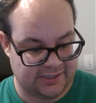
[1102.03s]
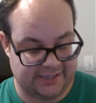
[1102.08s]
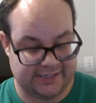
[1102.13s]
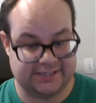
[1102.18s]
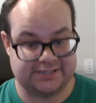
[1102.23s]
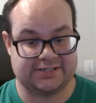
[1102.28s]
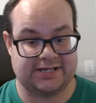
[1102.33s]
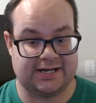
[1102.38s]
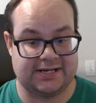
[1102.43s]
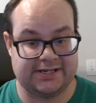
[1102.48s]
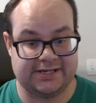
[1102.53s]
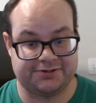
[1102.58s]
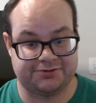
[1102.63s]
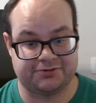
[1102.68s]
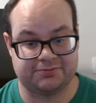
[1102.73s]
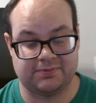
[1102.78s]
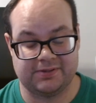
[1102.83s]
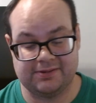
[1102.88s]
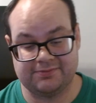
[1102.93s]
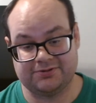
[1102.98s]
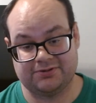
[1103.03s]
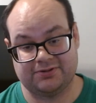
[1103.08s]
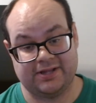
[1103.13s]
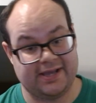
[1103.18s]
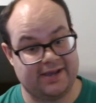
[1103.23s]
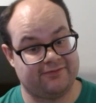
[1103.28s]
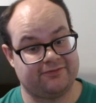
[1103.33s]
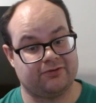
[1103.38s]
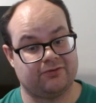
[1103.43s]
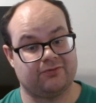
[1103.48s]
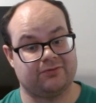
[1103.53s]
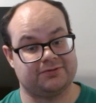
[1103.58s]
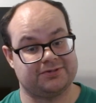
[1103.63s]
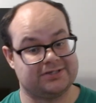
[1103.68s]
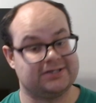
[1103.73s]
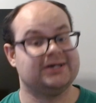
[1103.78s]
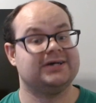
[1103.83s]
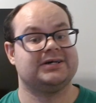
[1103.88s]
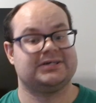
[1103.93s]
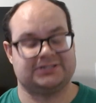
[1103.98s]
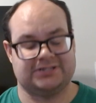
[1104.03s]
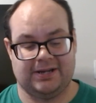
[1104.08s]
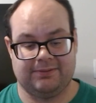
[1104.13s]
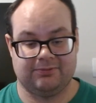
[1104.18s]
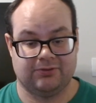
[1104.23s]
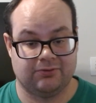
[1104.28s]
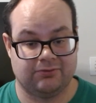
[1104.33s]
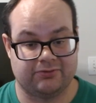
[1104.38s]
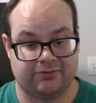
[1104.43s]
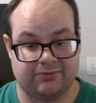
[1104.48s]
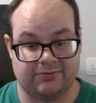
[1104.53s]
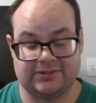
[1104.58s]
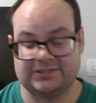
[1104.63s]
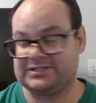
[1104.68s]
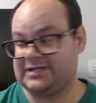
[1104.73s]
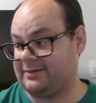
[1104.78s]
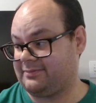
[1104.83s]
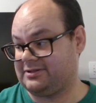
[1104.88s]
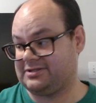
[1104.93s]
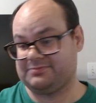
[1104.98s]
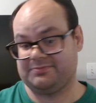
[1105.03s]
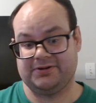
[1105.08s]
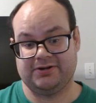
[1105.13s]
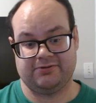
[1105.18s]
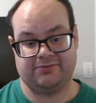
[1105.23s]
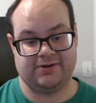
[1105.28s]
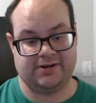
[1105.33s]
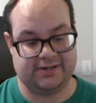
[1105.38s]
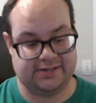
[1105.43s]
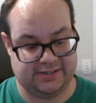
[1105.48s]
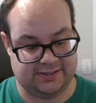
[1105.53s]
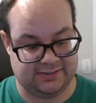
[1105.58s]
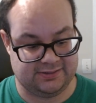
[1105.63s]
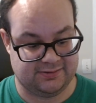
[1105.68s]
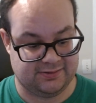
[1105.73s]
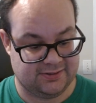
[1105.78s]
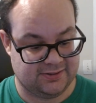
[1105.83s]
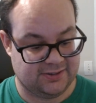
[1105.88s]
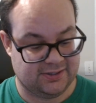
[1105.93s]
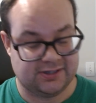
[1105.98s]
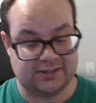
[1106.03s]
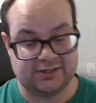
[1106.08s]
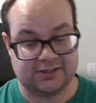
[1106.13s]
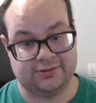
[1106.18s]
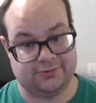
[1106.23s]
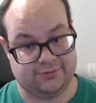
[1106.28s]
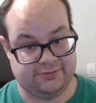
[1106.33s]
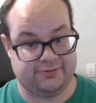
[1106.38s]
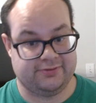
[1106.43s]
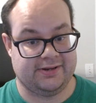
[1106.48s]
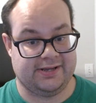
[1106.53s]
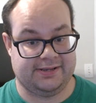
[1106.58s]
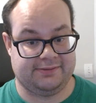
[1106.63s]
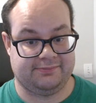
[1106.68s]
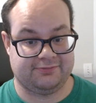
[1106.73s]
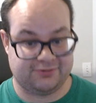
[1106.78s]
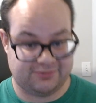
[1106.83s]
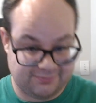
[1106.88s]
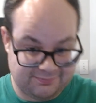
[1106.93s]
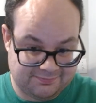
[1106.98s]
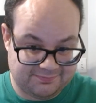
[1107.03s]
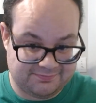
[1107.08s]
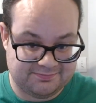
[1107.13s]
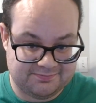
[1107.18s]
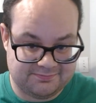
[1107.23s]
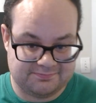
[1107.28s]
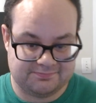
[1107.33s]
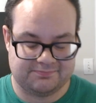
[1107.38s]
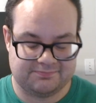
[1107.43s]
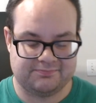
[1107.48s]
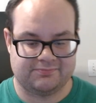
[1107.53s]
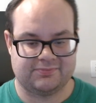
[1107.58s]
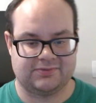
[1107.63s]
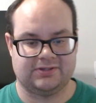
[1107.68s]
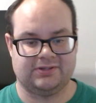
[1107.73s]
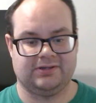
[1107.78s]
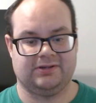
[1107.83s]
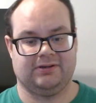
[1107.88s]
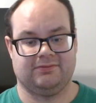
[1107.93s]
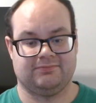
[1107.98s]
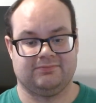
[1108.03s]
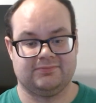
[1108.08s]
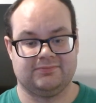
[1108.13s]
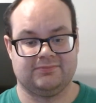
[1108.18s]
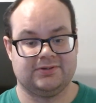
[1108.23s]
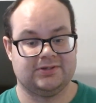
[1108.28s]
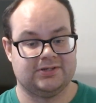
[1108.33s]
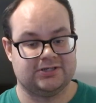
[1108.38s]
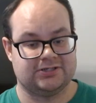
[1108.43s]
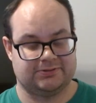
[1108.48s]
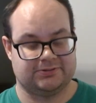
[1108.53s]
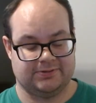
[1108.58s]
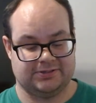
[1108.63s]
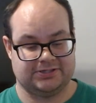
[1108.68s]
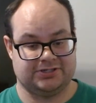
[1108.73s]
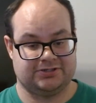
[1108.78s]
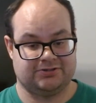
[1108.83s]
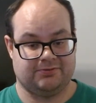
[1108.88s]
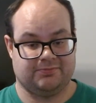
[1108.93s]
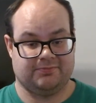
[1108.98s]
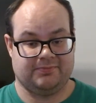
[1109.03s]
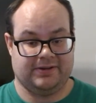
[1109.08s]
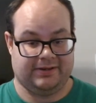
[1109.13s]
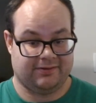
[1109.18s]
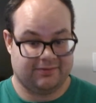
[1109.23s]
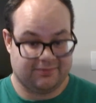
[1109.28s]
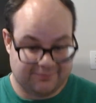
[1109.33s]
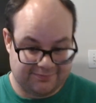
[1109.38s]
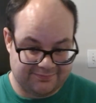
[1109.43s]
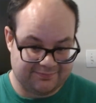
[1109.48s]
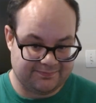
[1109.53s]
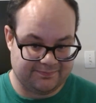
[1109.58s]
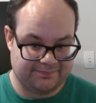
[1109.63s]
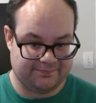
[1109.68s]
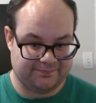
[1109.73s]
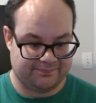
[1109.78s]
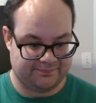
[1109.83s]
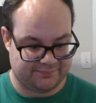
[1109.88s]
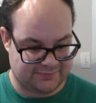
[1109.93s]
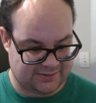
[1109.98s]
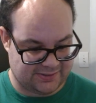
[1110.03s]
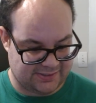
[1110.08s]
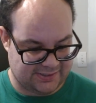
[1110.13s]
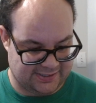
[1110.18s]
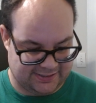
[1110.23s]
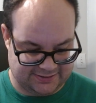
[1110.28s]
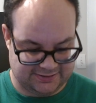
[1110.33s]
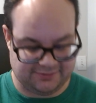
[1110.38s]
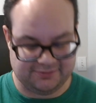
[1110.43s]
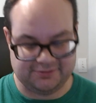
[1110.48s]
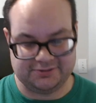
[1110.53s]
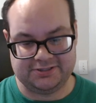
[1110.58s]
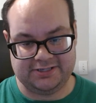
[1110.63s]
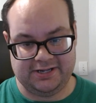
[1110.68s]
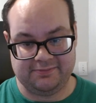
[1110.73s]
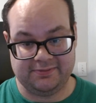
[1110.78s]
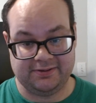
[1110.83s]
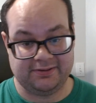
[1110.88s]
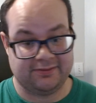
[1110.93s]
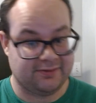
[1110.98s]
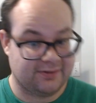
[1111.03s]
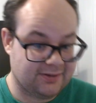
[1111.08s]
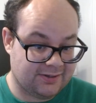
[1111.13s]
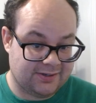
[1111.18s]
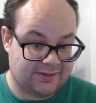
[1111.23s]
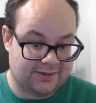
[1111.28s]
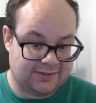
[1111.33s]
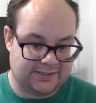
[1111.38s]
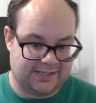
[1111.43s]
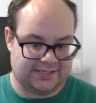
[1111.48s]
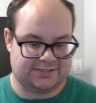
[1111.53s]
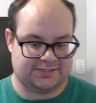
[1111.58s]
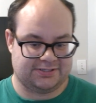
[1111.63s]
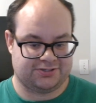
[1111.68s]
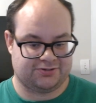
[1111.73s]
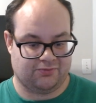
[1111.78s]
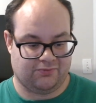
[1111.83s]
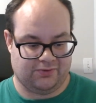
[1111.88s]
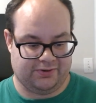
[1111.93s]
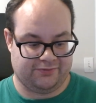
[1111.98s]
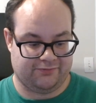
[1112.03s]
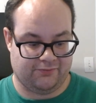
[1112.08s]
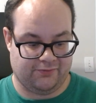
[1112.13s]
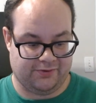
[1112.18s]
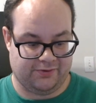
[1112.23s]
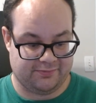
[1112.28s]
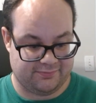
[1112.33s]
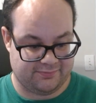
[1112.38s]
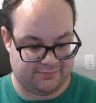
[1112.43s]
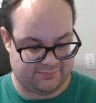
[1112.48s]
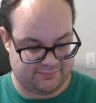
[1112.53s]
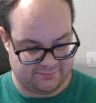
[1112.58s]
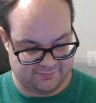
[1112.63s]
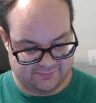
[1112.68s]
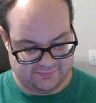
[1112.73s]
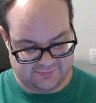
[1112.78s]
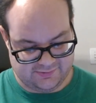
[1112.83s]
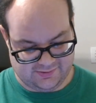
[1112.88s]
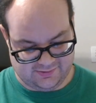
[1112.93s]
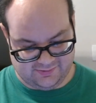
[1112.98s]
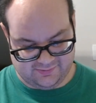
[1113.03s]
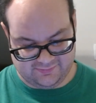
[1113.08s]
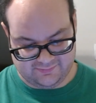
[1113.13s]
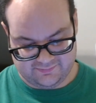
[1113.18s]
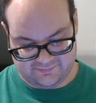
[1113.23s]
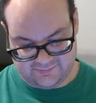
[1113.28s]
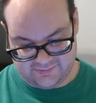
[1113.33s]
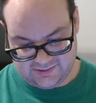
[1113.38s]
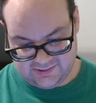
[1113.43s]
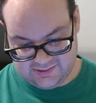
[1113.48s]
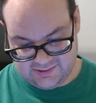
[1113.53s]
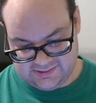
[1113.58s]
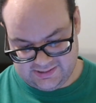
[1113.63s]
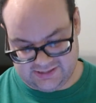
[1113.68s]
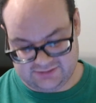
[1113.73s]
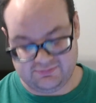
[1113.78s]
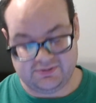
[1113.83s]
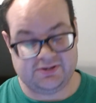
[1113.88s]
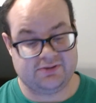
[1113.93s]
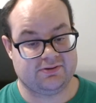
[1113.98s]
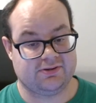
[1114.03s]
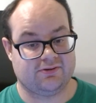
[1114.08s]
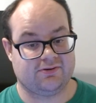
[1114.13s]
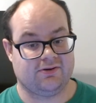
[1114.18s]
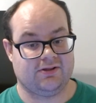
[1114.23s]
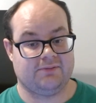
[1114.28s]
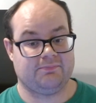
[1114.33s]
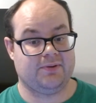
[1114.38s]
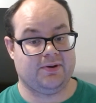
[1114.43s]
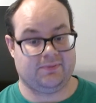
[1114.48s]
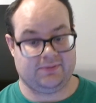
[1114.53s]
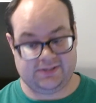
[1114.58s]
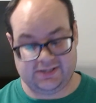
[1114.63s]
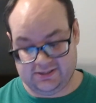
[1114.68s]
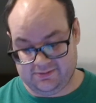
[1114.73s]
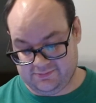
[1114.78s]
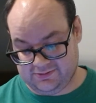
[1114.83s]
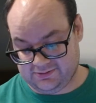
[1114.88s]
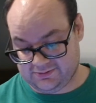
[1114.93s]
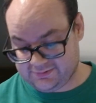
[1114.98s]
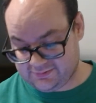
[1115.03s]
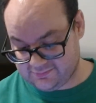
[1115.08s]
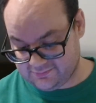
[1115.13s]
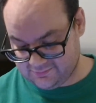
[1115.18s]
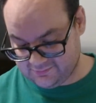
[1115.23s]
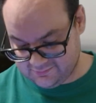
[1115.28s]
And he's got a dangerous plan, so they have to, of course, stop Luthor and stop this meteorite and clear their names. You know, especially Superman. That's clear his name, and that's the story for you. And that's why you can call it Public Enemies.